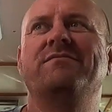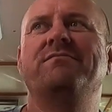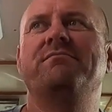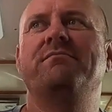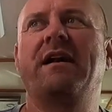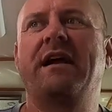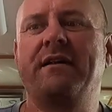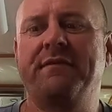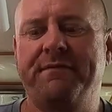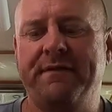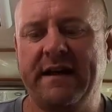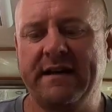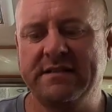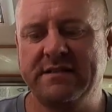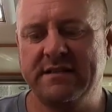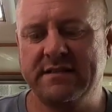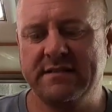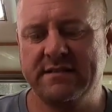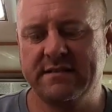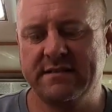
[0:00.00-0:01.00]

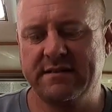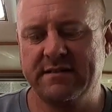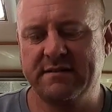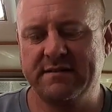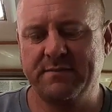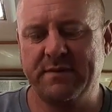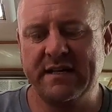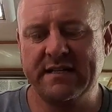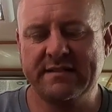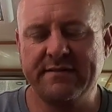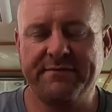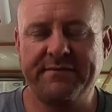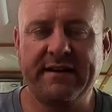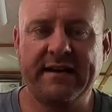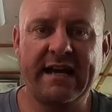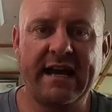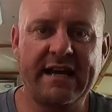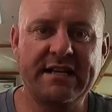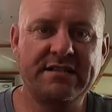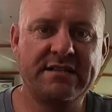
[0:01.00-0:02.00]
manufacturer's
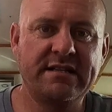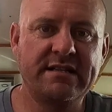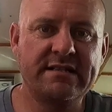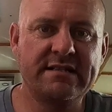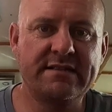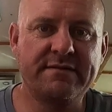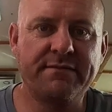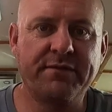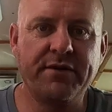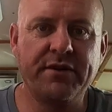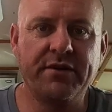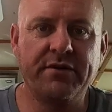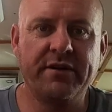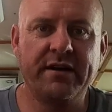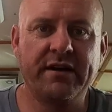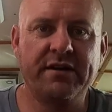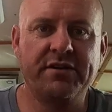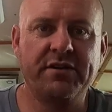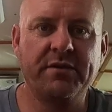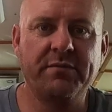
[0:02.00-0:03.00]
specifications for your
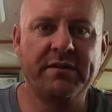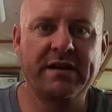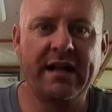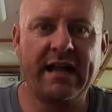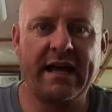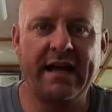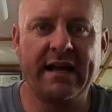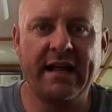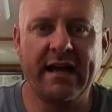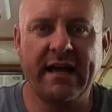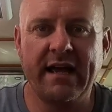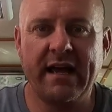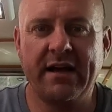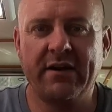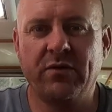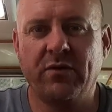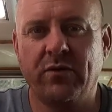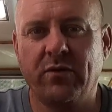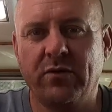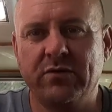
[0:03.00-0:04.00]
accumulator
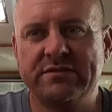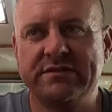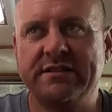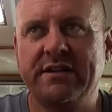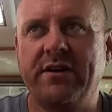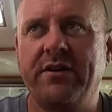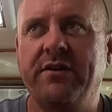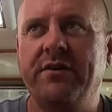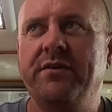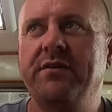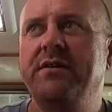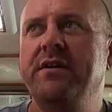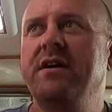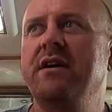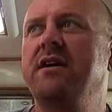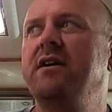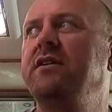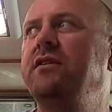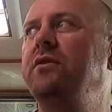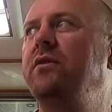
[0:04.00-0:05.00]
and also
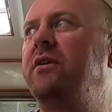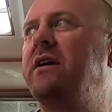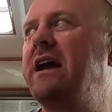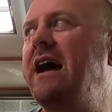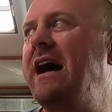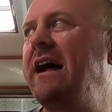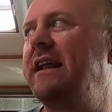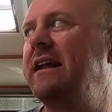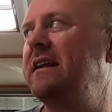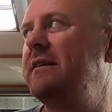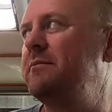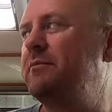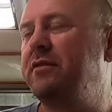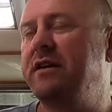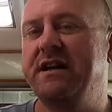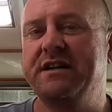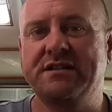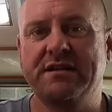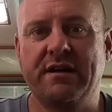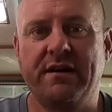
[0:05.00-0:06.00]
your cut-in
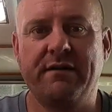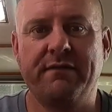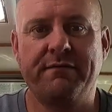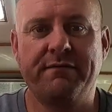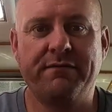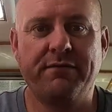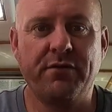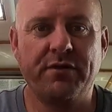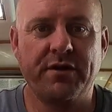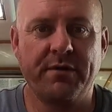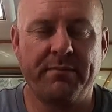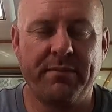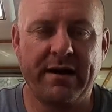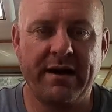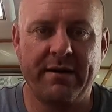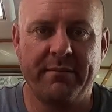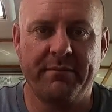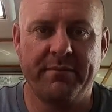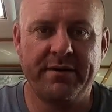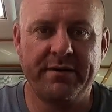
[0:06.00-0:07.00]
pressure for your
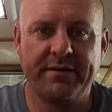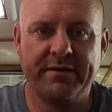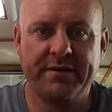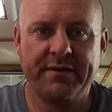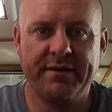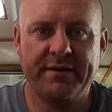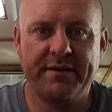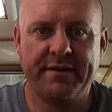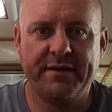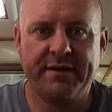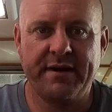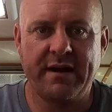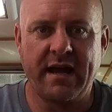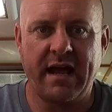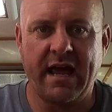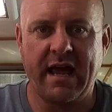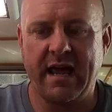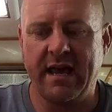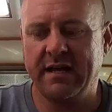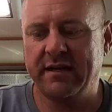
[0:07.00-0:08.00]
pump.
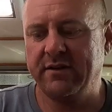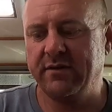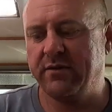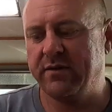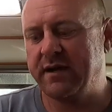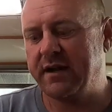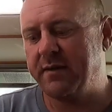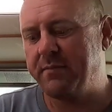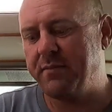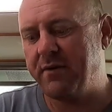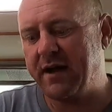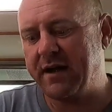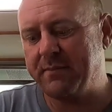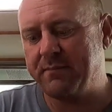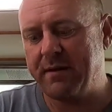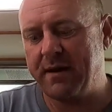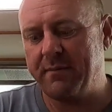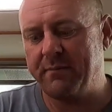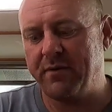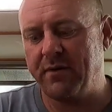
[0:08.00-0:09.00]
And you'll get a bike
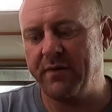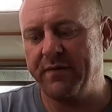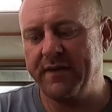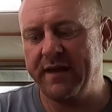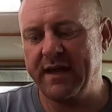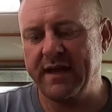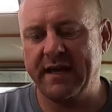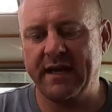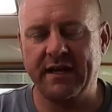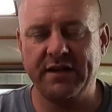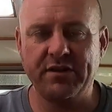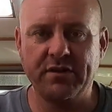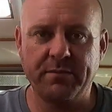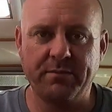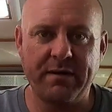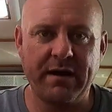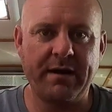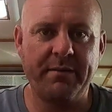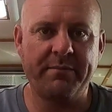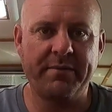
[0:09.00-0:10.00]
pump on there and you'll
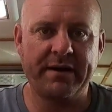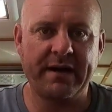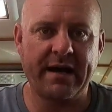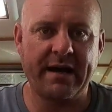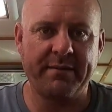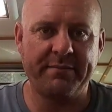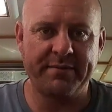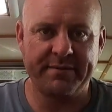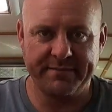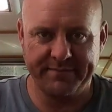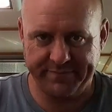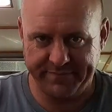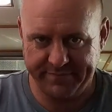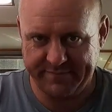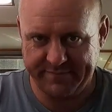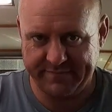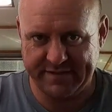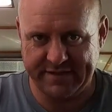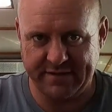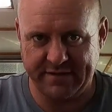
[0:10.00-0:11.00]
pump it up
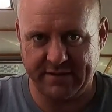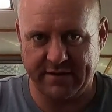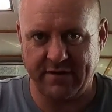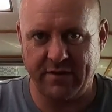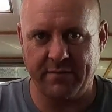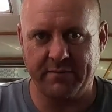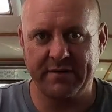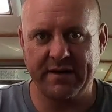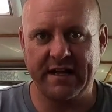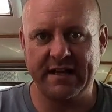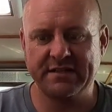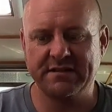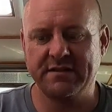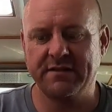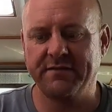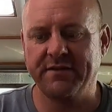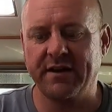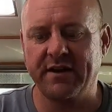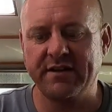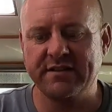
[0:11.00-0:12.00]
to a combination
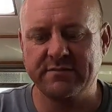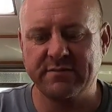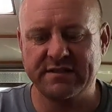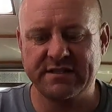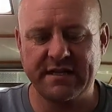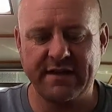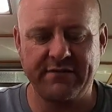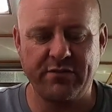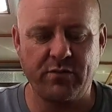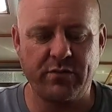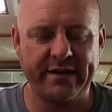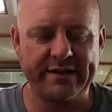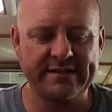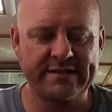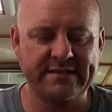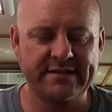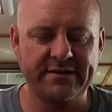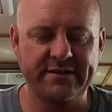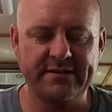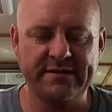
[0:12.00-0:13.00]
of those, whichever one
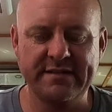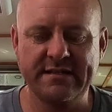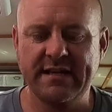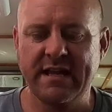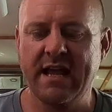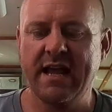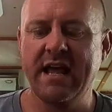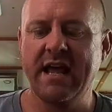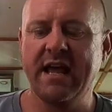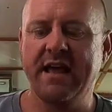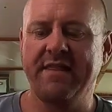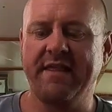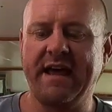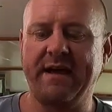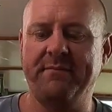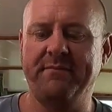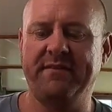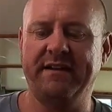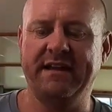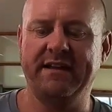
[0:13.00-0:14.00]
suits.
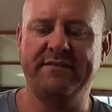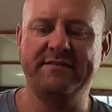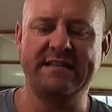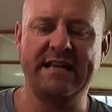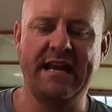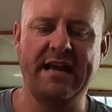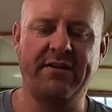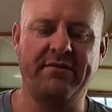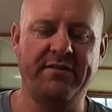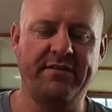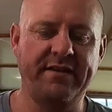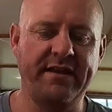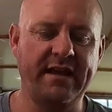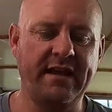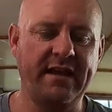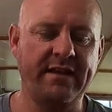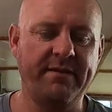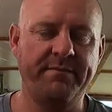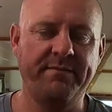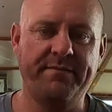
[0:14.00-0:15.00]
That leaves air in
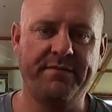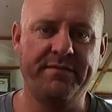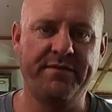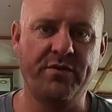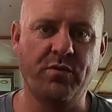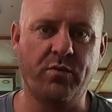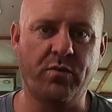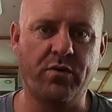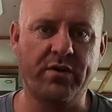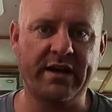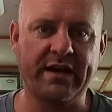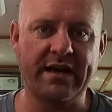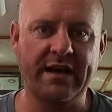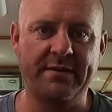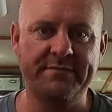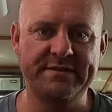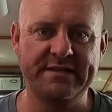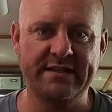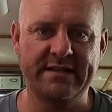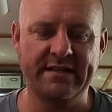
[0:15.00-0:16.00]
there. The water
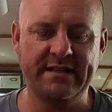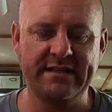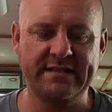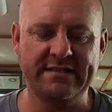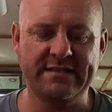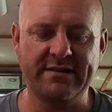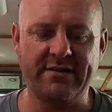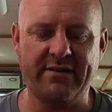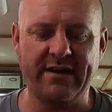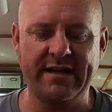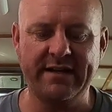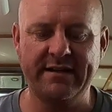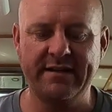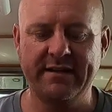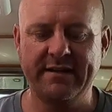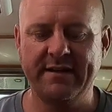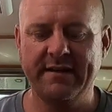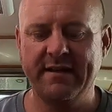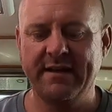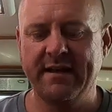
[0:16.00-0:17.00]
comes in this side.
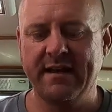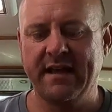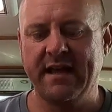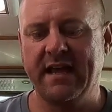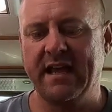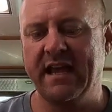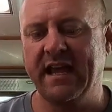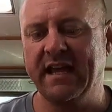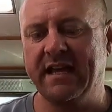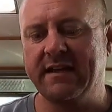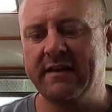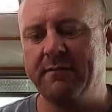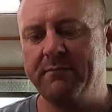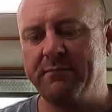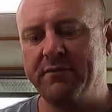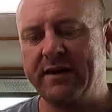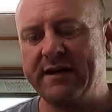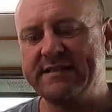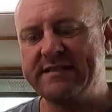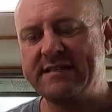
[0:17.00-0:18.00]
It
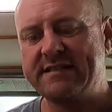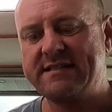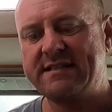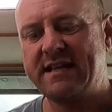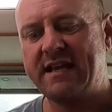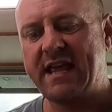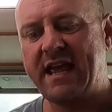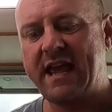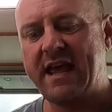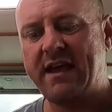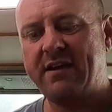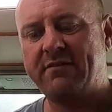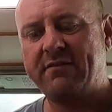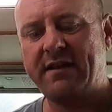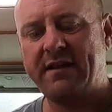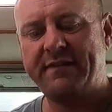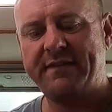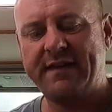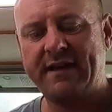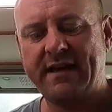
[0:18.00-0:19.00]
compresses the air
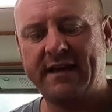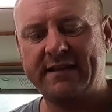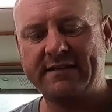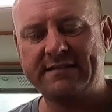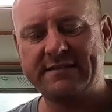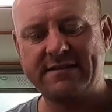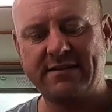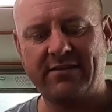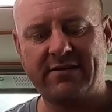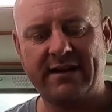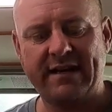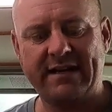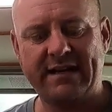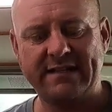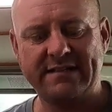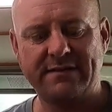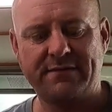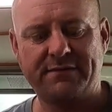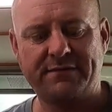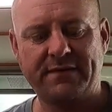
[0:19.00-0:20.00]
around the outside.
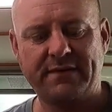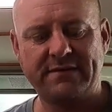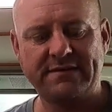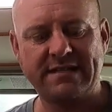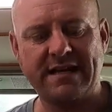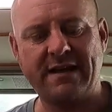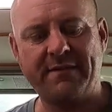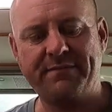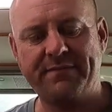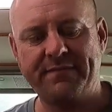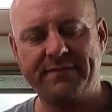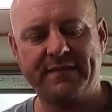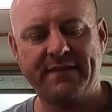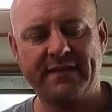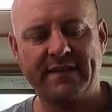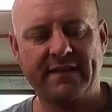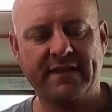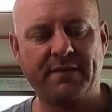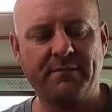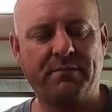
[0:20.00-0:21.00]
As it fills up,
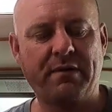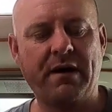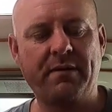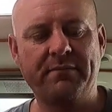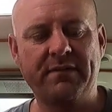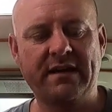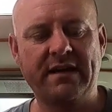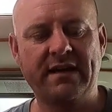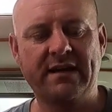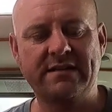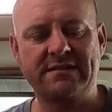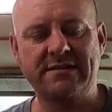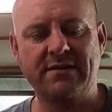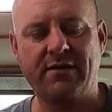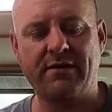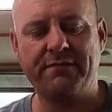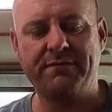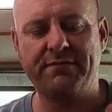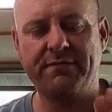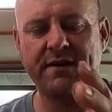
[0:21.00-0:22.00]
the pump kicks
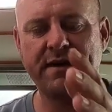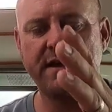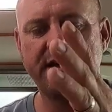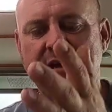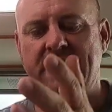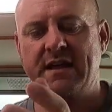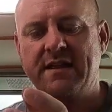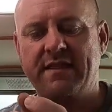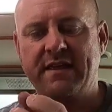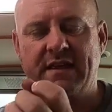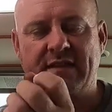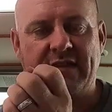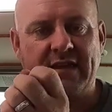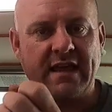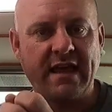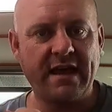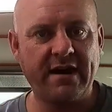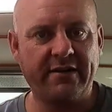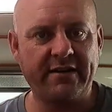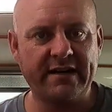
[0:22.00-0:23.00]
off, then
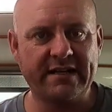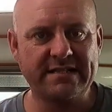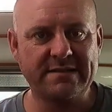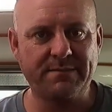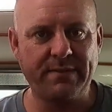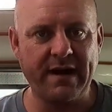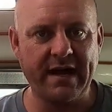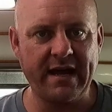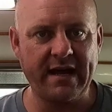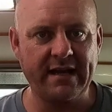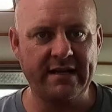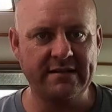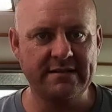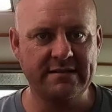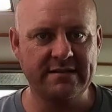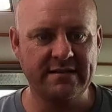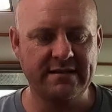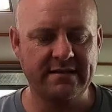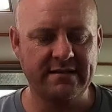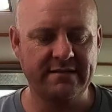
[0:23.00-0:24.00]
the air
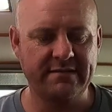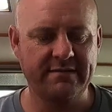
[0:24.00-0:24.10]
expands,